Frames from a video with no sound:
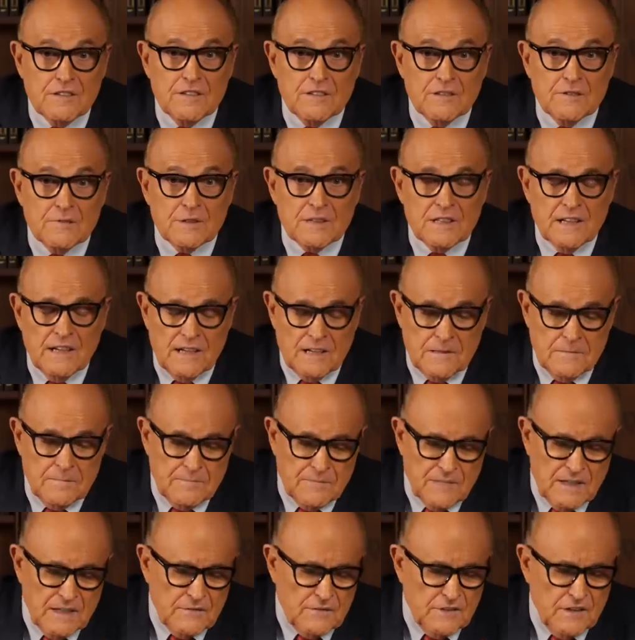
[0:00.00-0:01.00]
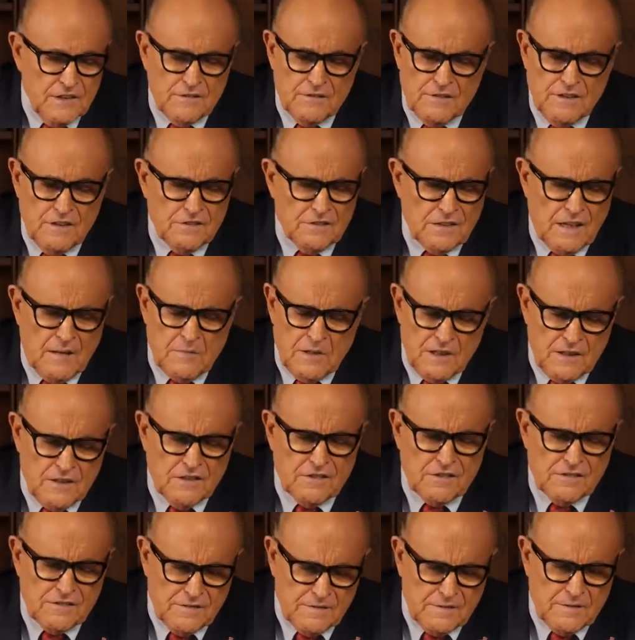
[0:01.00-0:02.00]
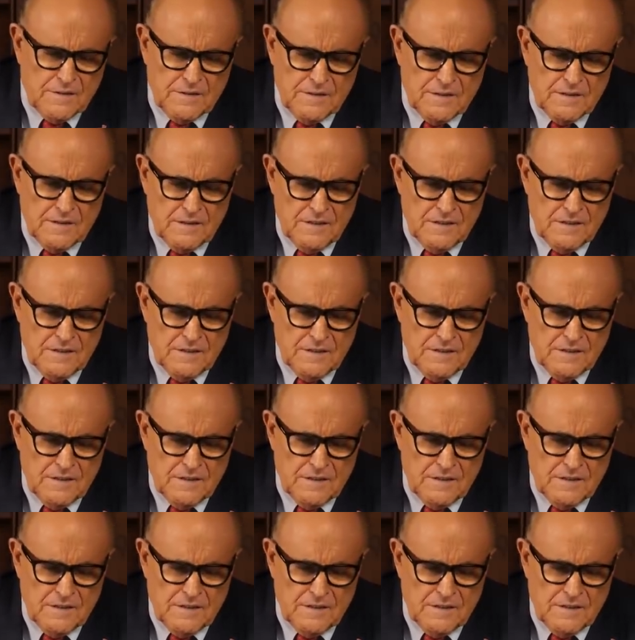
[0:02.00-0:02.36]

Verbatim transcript: to deal with that. This, this, I mean, this,